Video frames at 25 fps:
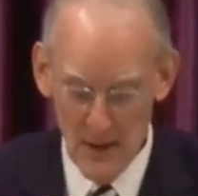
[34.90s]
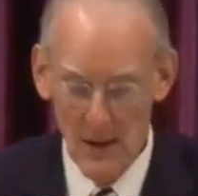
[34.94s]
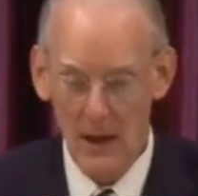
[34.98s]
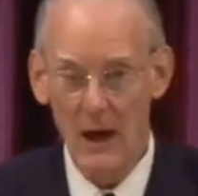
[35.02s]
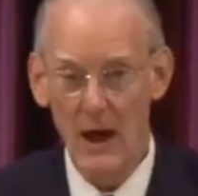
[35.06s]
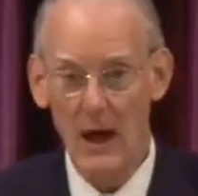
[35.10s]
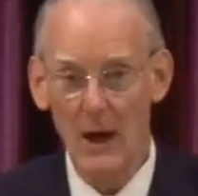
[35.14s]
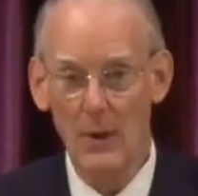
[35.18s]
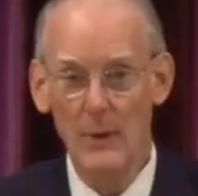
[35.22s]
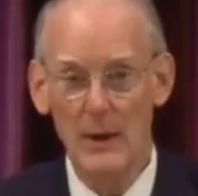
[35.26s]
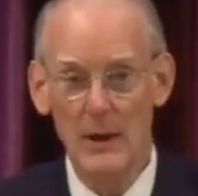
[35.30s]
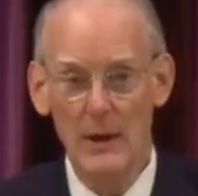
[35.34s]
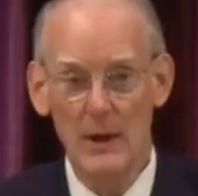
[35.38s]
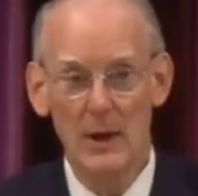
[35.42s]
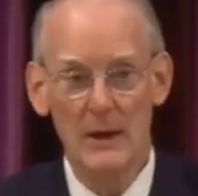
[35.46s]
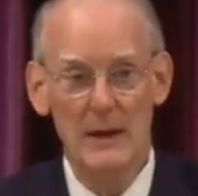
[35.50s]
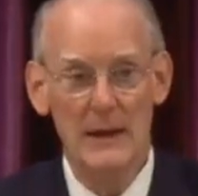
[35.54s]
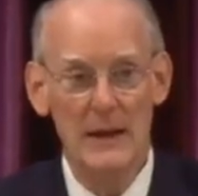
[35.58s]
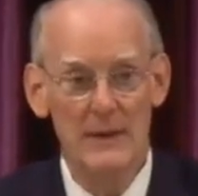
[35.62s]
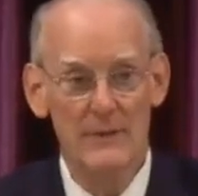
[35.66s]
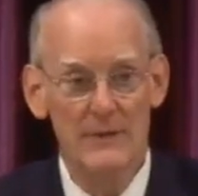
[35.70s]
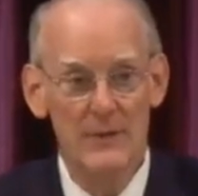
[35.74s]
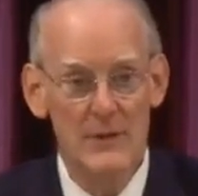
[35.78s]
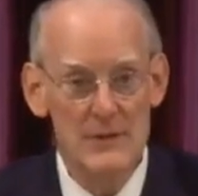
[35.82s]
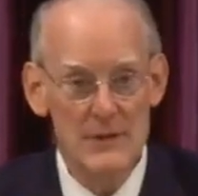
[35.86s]
Are we
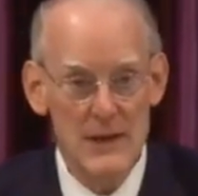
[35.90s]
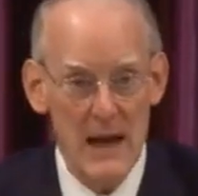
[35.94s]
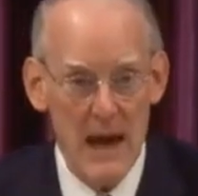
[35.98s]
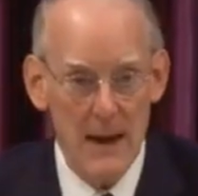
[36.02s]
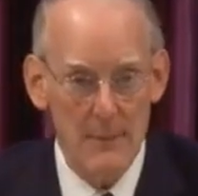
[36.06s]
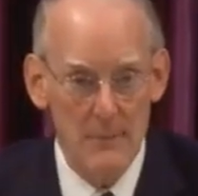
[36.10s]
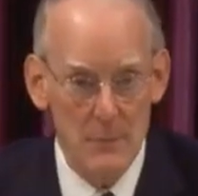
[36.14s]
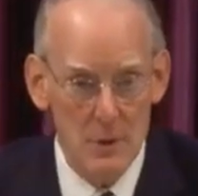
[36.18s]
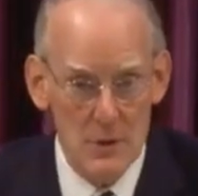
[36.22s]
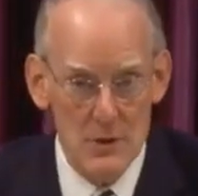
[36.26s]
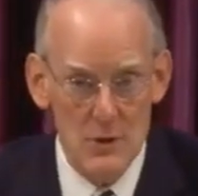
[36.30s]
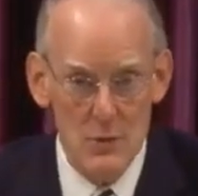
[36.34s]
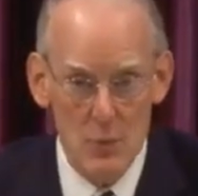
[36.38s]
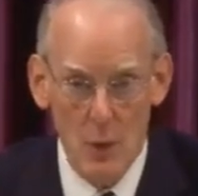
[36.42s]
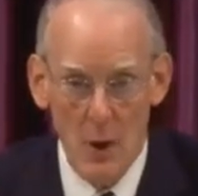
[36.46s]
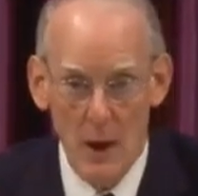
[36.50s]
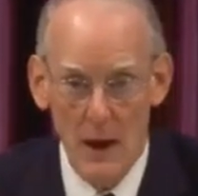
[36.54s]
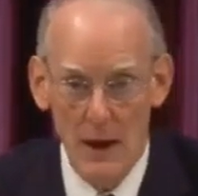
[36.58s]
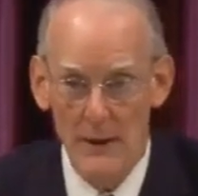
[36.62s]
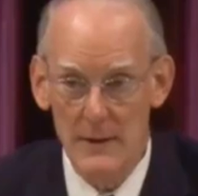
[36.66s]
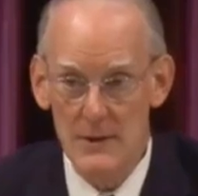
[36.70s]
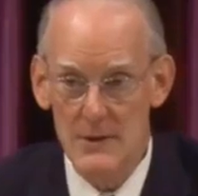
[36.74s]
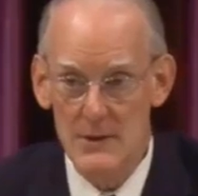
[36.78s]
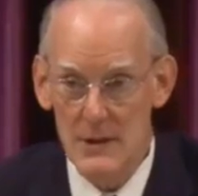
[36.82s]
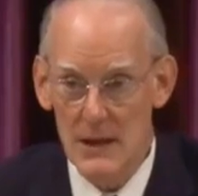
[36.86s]
looking for Tammuz
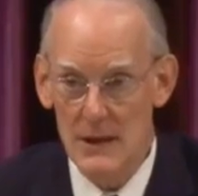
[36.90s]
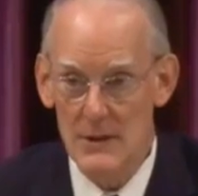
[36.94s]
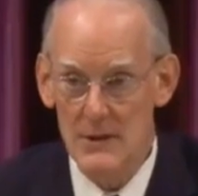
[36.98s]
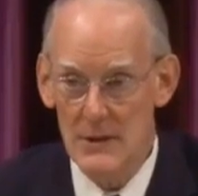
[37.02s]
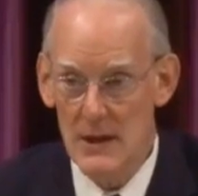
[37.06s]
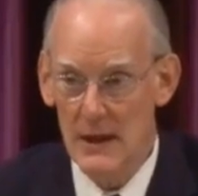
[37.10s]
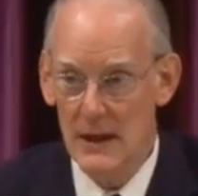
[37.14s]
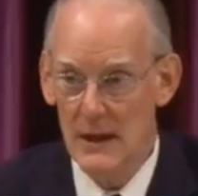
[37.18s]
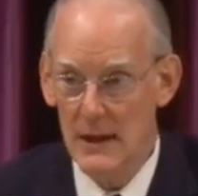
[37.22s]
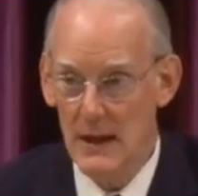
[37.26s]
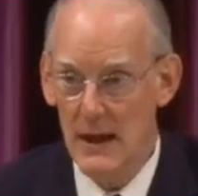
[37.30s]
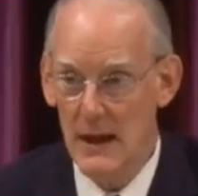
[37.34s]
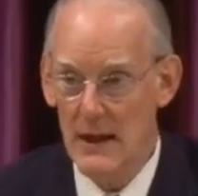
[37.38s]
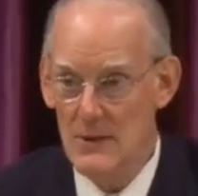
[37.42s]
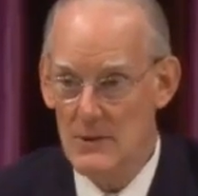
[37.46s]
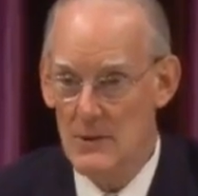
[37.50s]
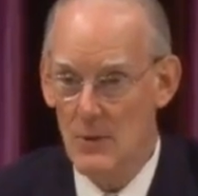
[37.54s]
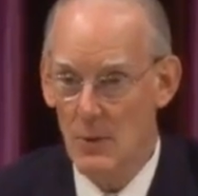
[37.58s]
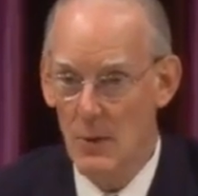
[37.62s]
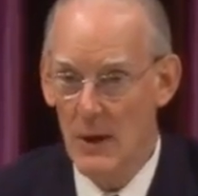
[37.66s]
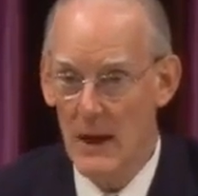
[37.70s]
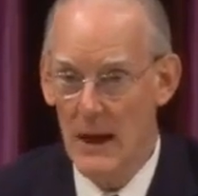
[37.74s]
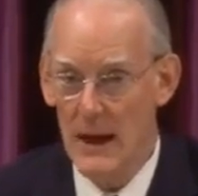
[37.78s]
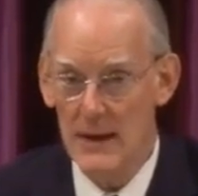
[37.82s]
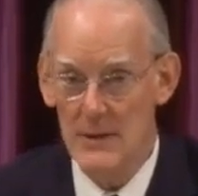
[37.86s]
1, 16 days
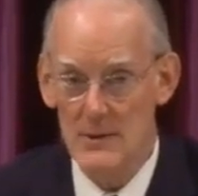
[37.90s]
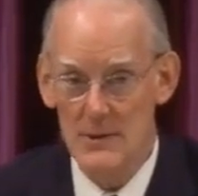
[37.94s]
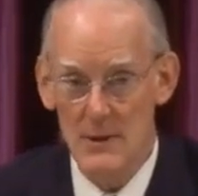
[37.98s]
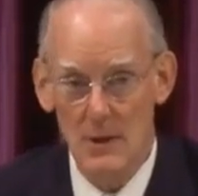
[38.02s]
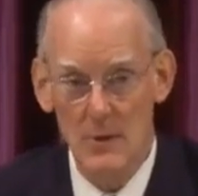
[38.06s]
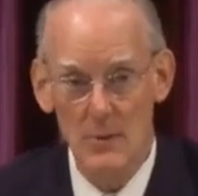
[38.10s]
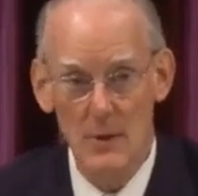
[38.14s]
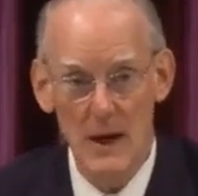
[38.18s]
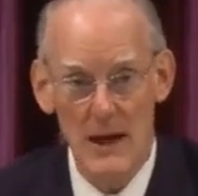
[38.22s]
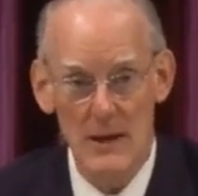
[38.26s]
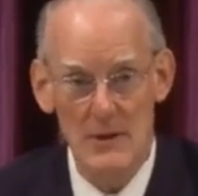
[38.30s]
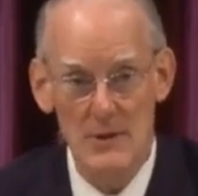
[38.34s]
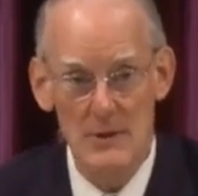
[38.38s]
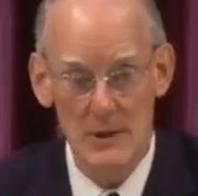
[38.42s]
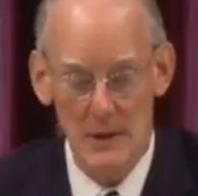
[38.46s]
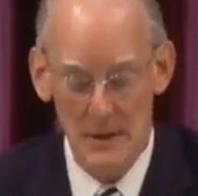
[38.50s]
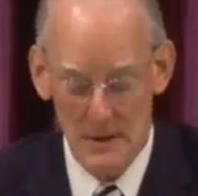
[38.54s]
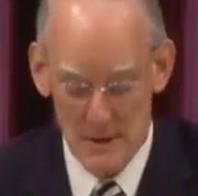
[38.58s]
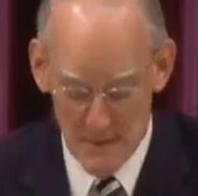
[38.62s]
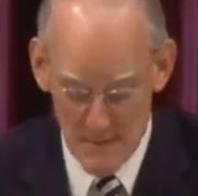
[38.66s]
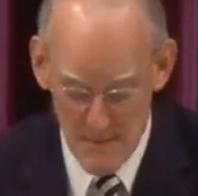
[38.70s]
away, is the question.